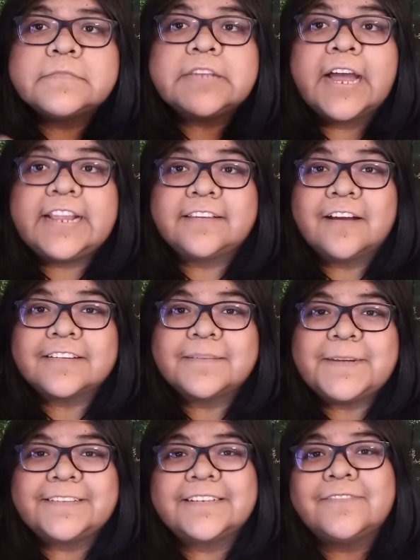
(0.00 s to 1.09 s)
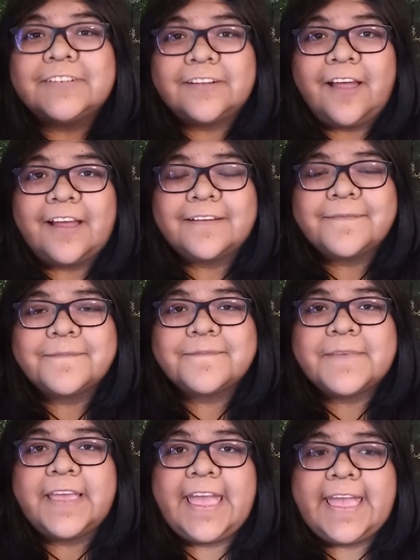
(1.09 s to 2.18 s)
I talked to myself a lot,
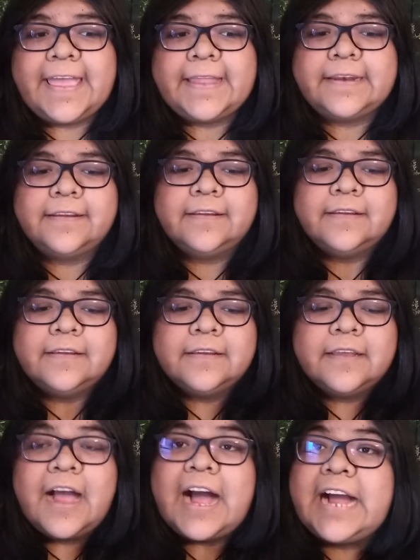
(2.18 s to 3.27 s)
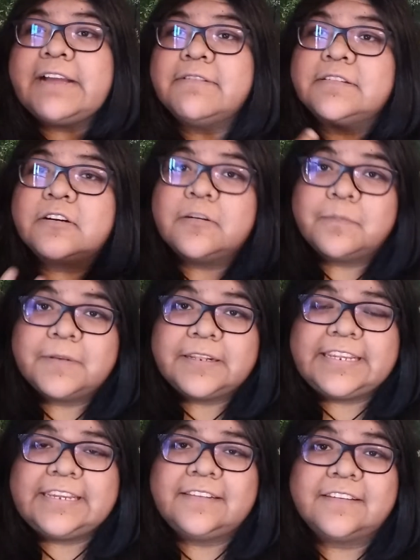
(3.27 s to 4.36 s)
and I was
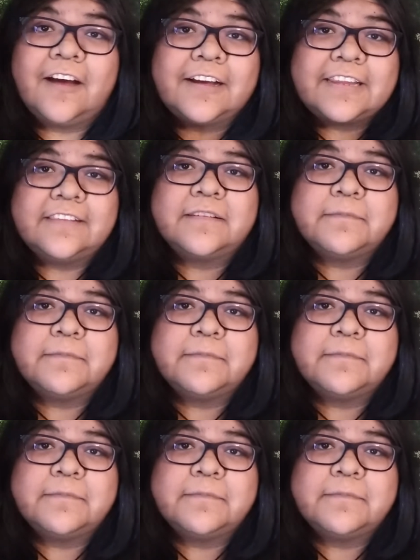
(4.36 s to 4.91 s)
openly talking to